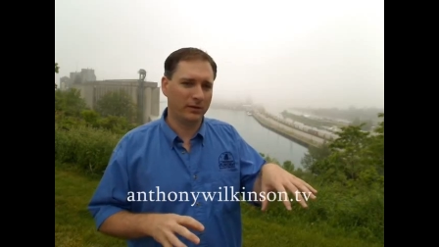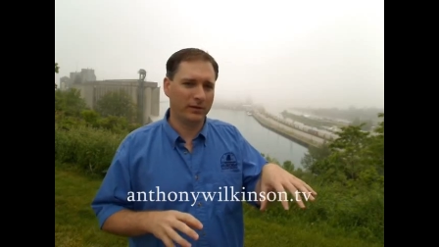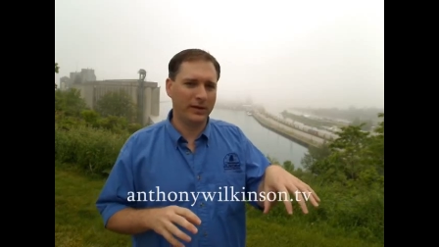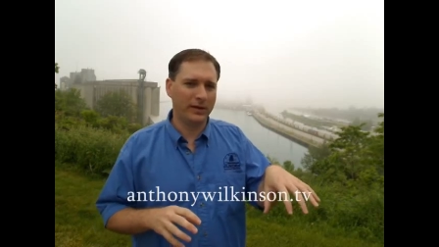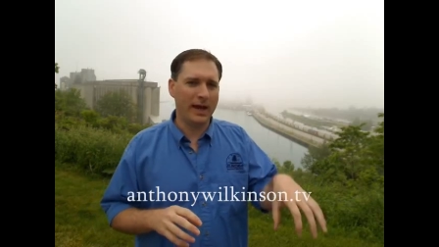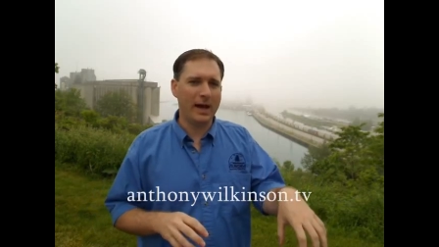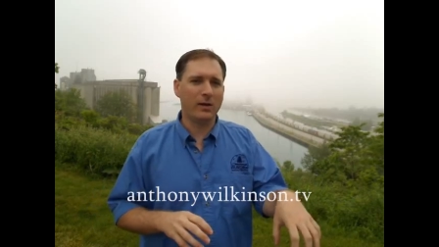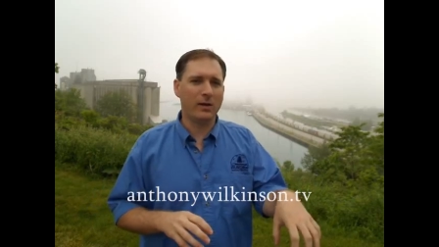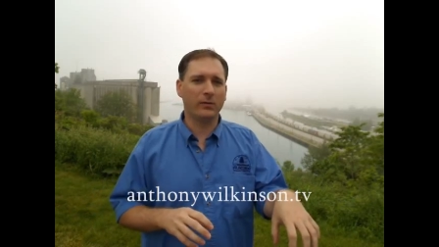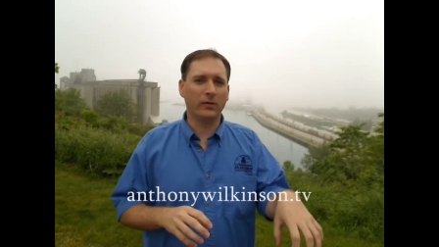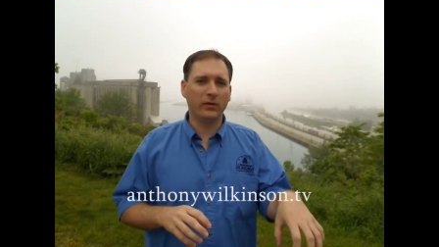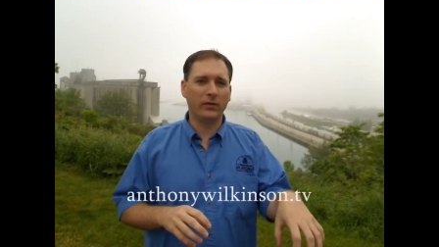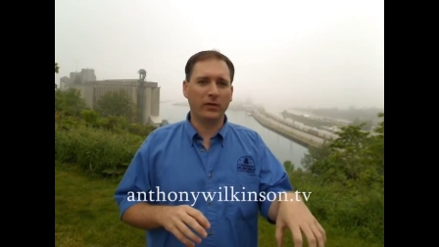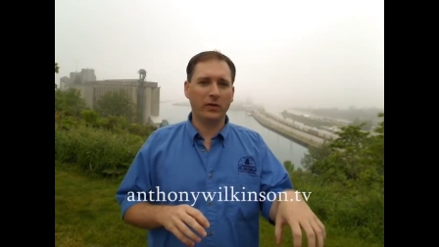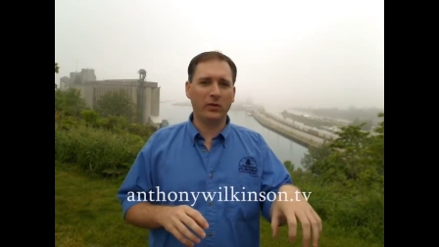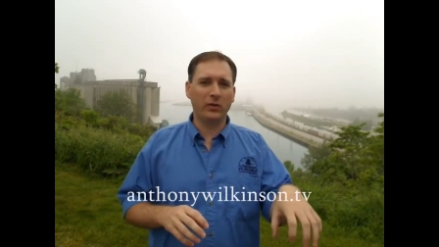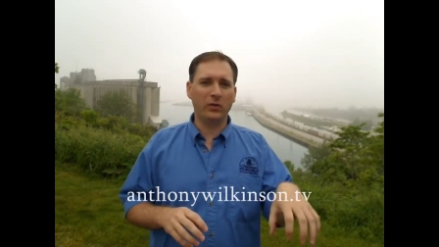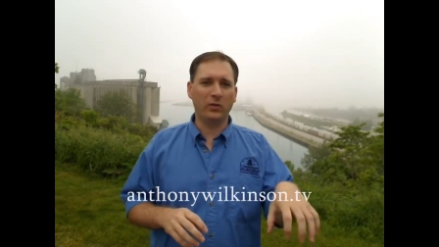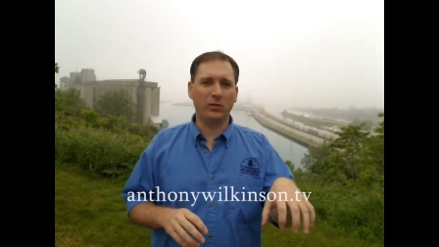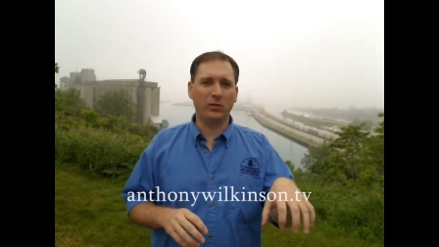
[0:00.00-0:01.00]
down
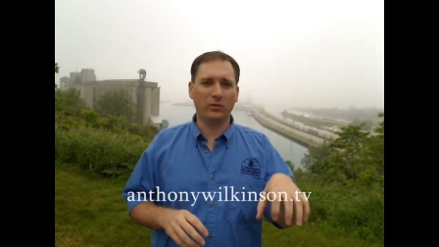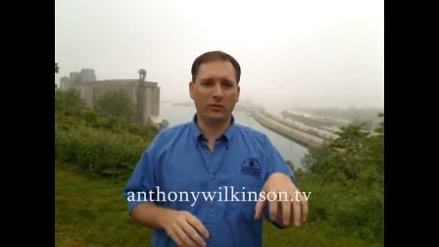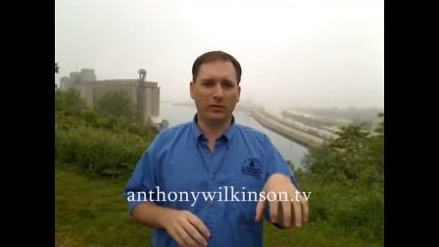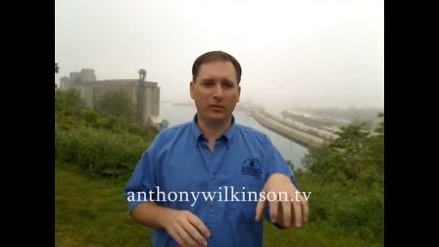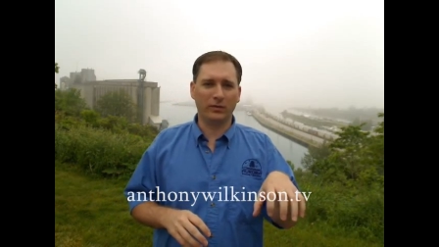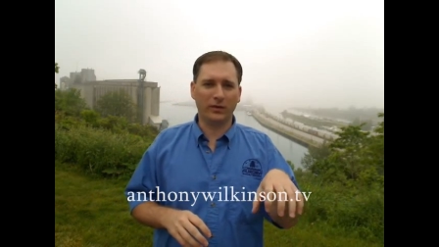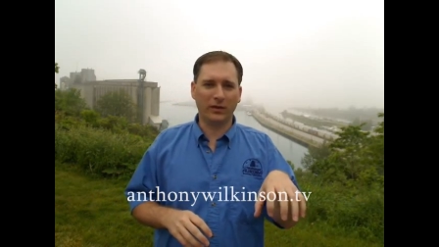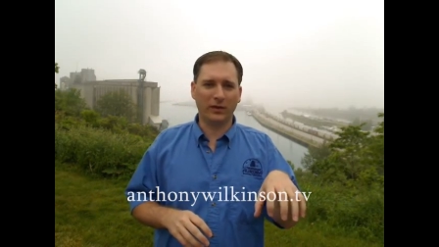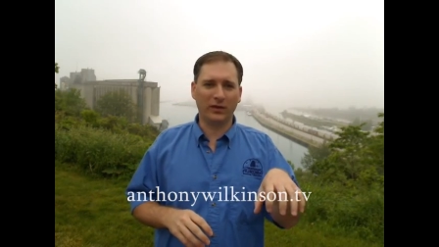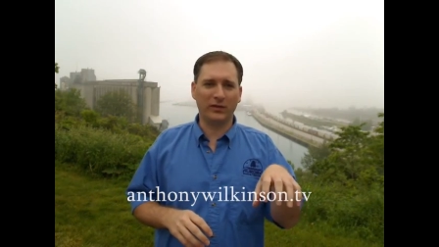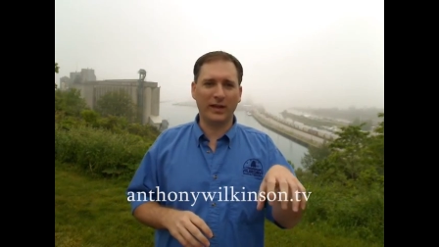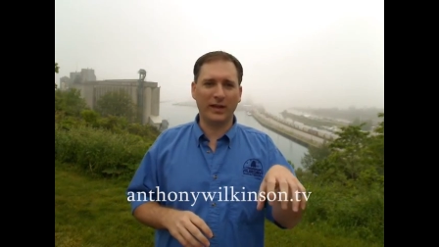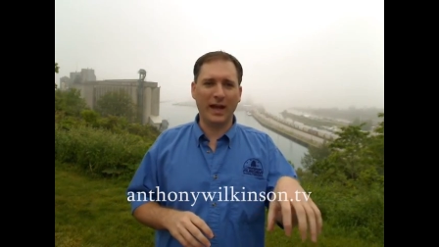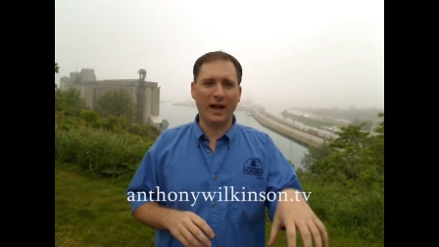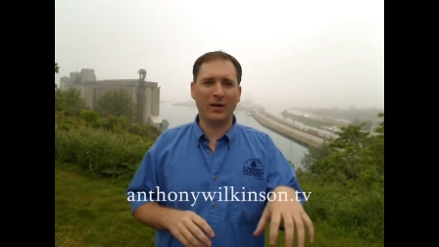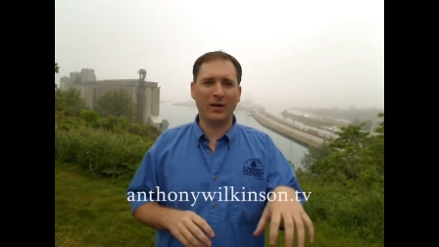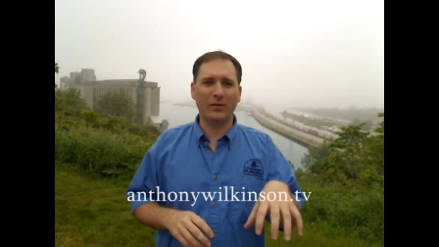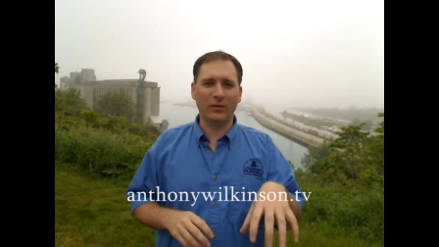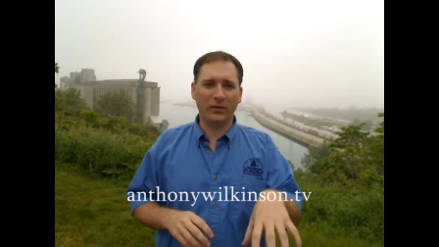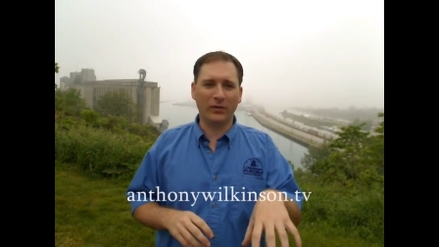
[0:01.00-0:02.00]
to just
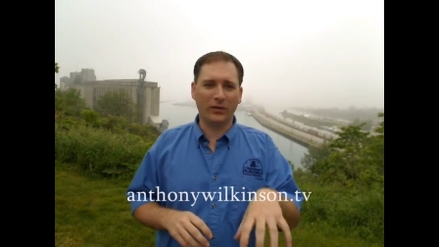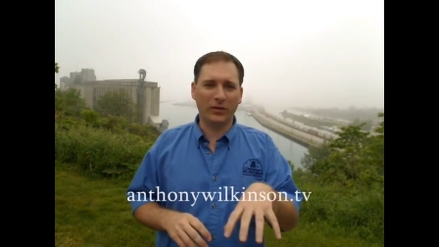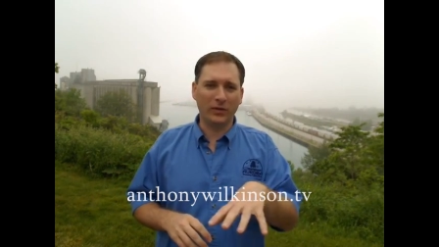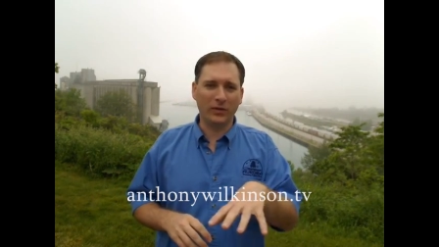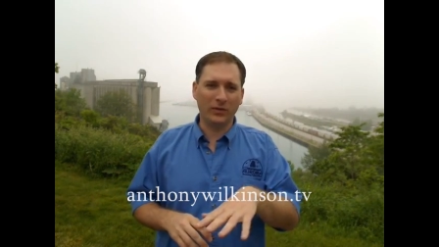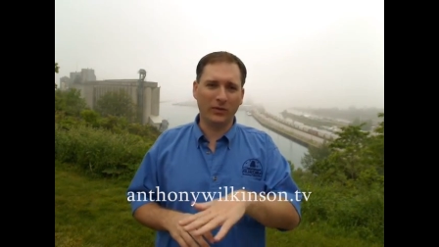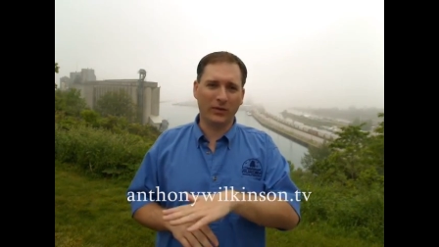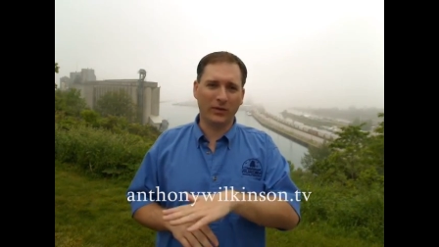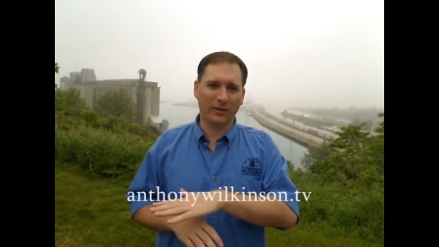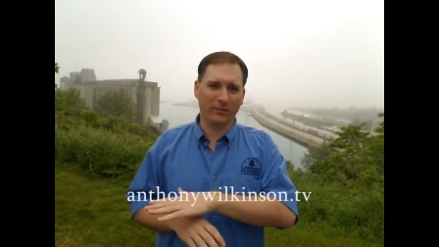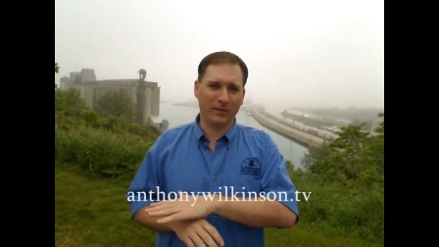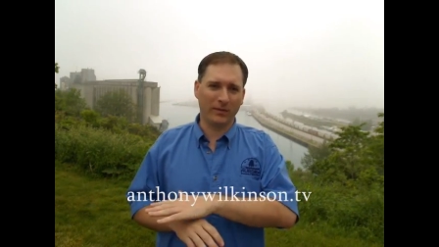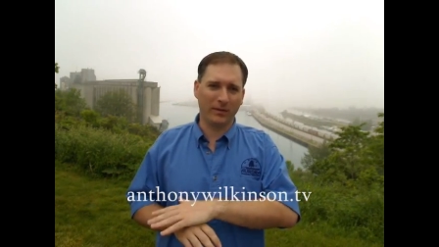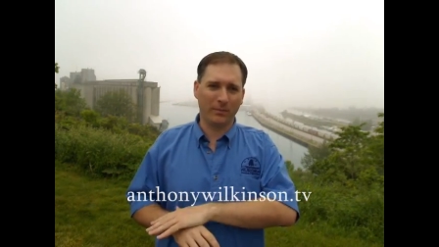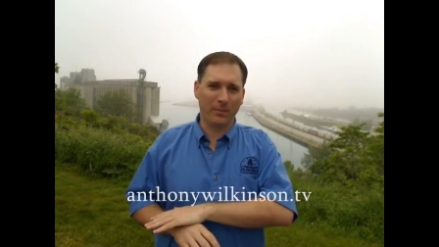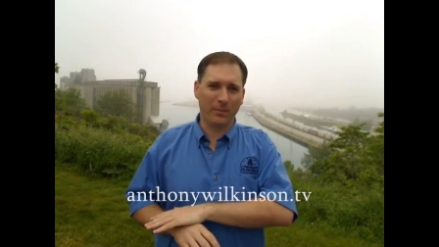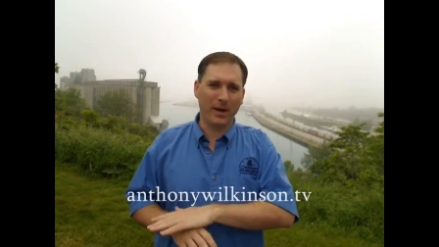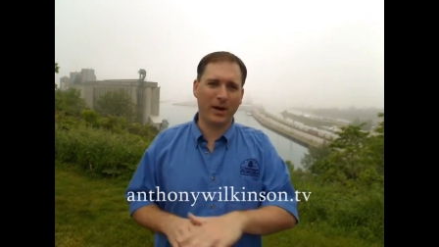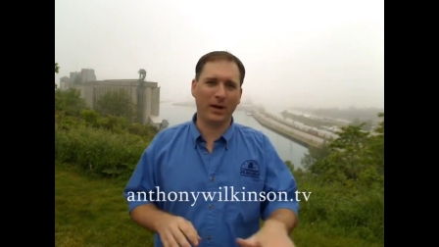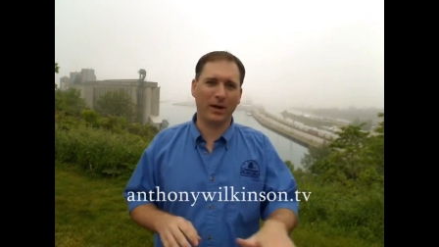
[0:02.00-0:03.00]
down to the, the
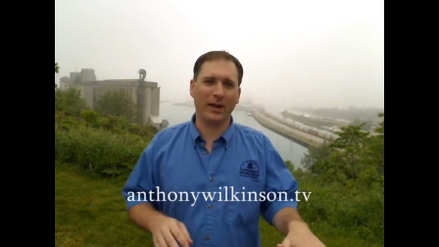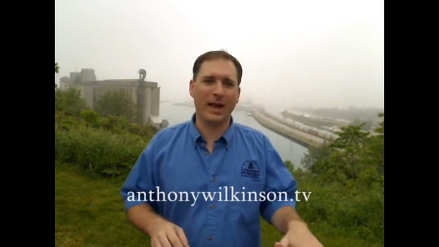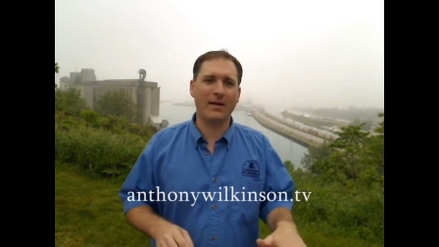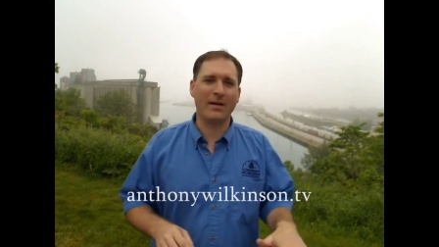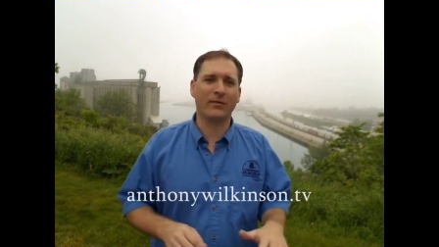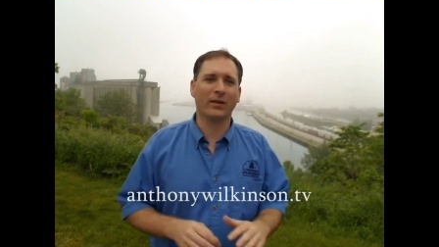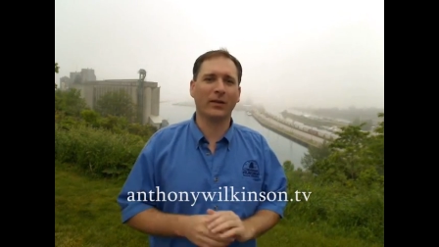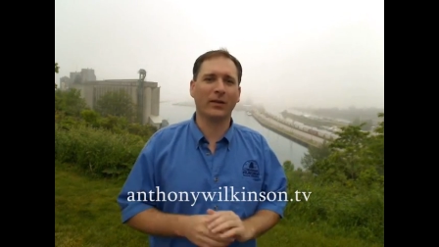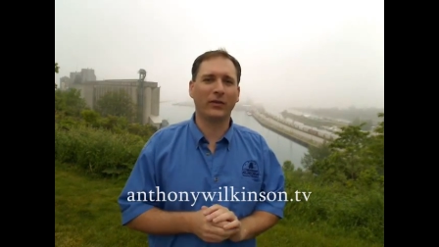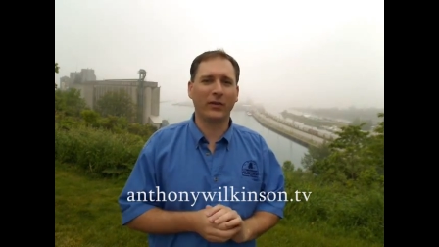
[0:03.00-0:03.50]
bare level.